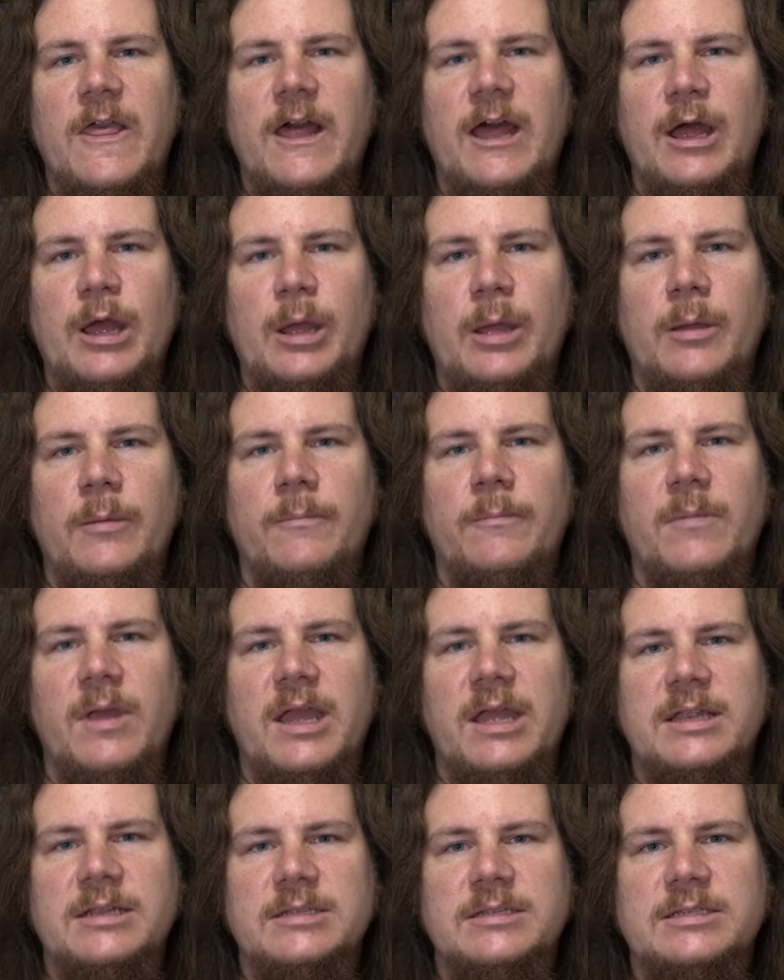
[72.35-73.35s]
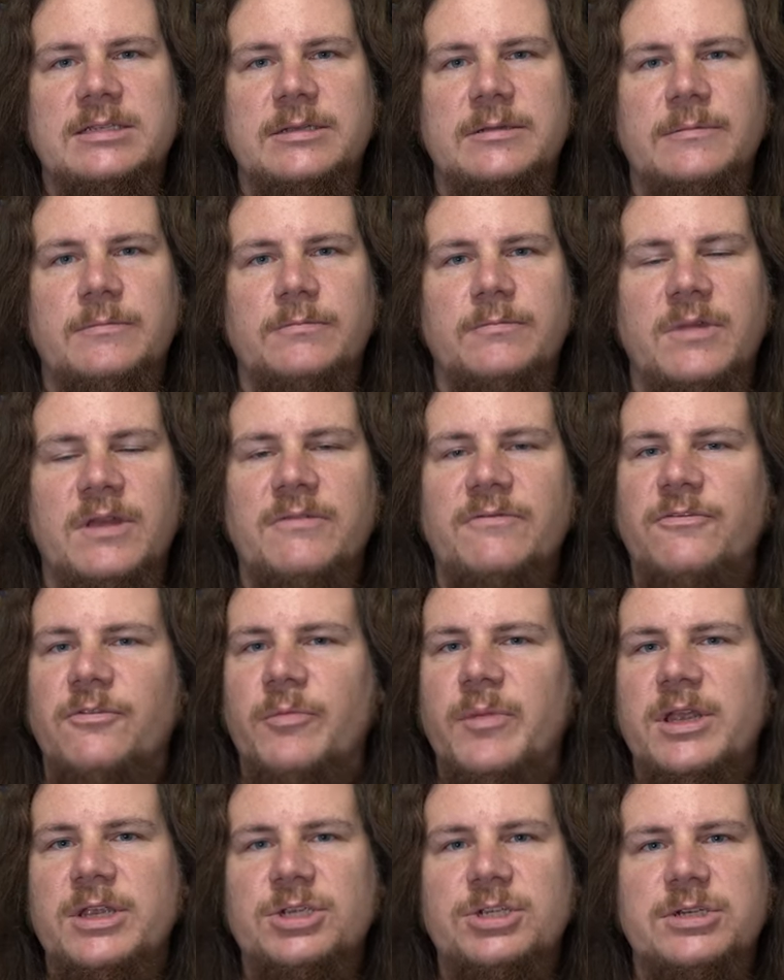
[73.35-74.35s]
and some
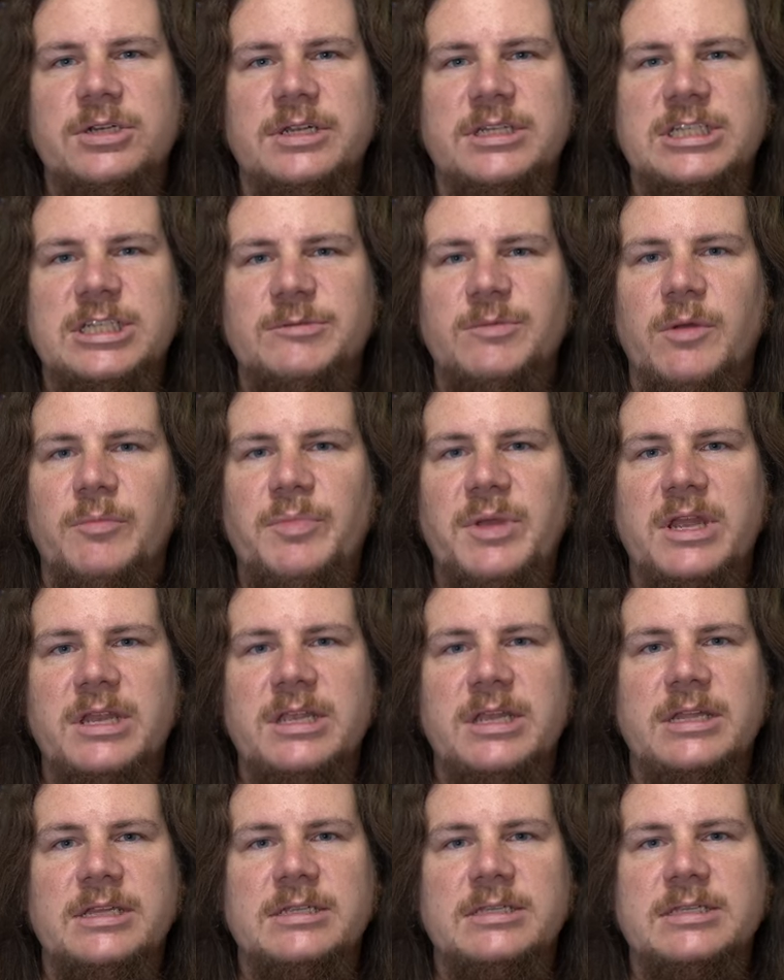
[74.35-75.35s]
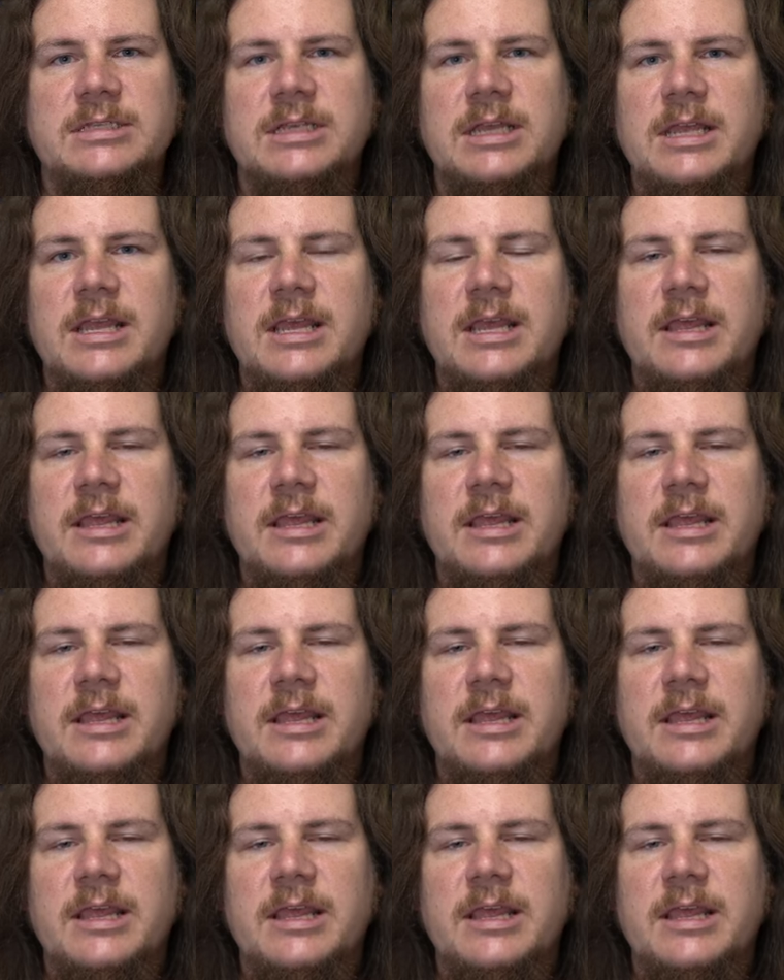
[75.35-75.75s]
information and some opinions